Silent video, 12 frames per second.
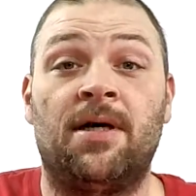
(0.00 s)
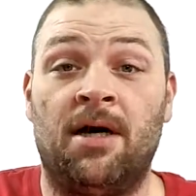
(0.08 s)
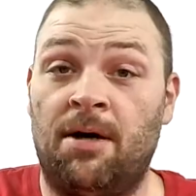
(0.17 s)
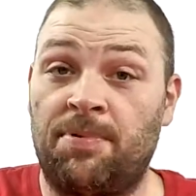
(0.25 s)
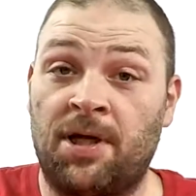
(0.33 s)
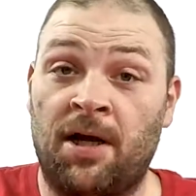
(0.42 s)

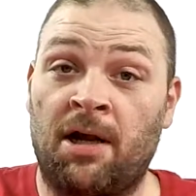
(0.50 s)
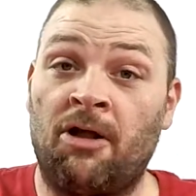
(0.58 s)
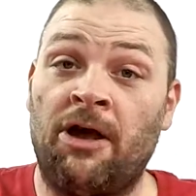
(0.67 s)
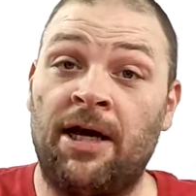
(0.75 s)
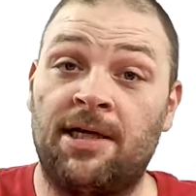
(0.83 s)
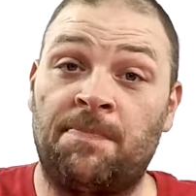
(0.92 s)

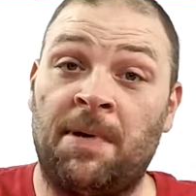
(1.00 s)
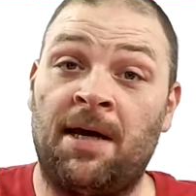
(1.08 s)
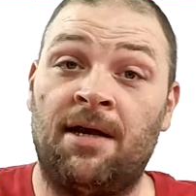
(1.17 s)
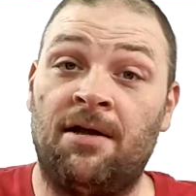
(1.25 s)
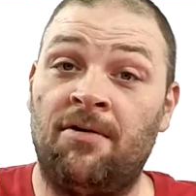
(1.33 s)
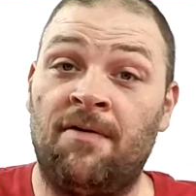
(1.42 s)
particularly
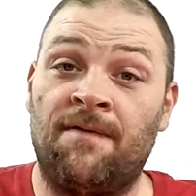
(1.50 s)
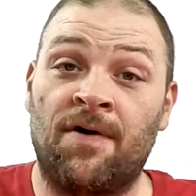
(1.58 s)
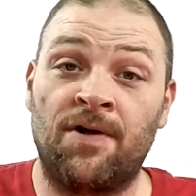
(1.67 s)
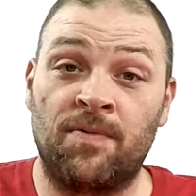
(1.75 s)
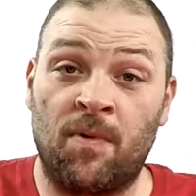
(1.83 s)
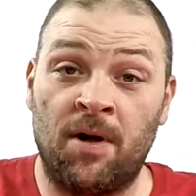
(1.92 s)
expanded
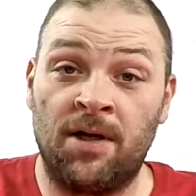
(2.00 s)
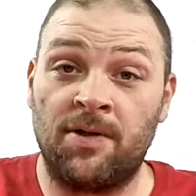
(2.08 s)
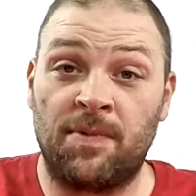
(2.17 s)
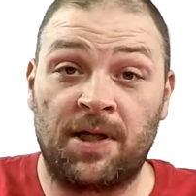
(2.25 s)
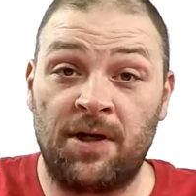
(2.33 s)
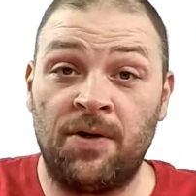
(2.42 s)
universe ones
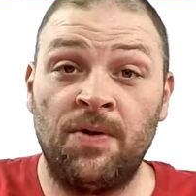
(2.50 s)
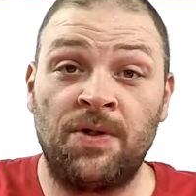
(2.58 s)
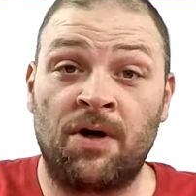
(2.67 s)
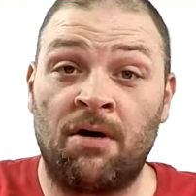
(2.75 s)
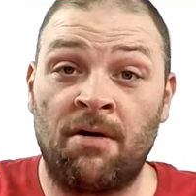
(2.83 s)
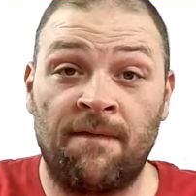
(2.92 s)
with the
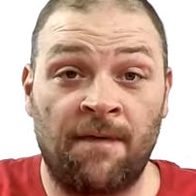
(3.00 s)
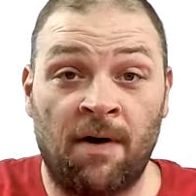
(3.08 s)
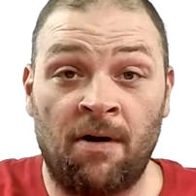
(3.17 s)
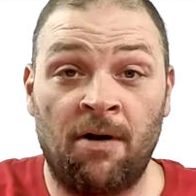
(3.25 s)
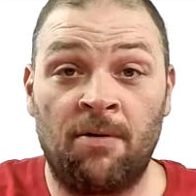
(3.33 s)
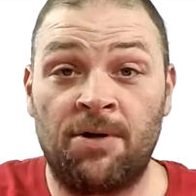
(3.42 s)
Yuzong
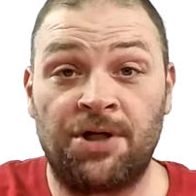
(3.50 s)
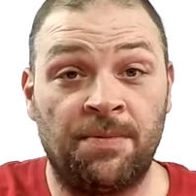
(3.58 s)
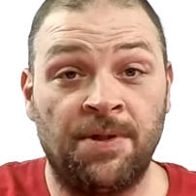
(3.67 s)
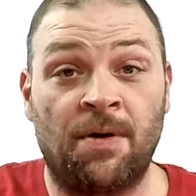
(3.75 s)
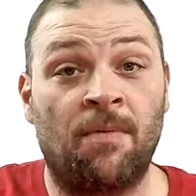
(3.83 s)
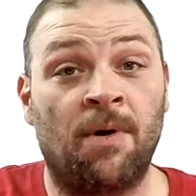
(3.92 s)
Vong, where she
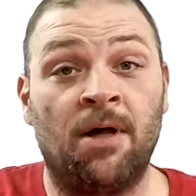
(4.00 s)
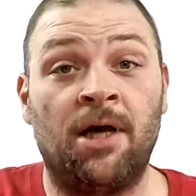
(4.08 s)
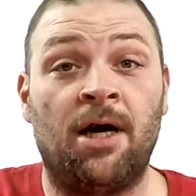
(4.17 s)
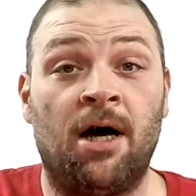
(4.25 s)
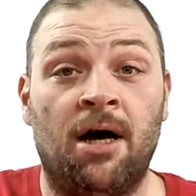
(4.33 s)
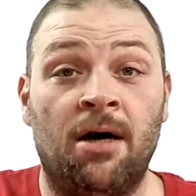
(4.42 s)
was a
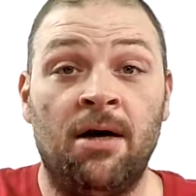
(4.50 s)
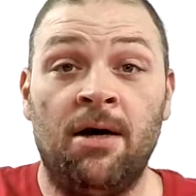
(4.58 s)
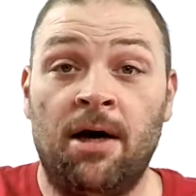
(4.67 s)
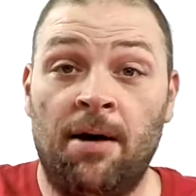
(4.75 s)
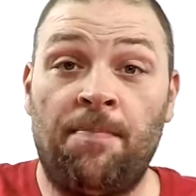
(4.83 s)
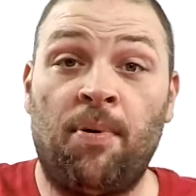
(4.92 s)
really
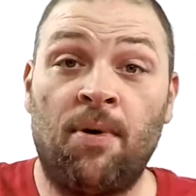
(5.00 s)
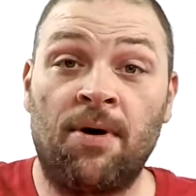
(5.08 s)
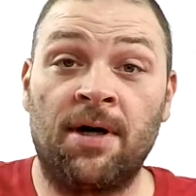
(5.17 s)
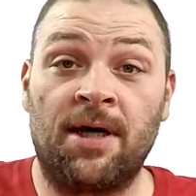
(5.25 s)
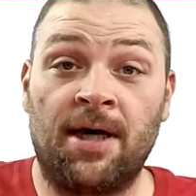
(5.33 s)
important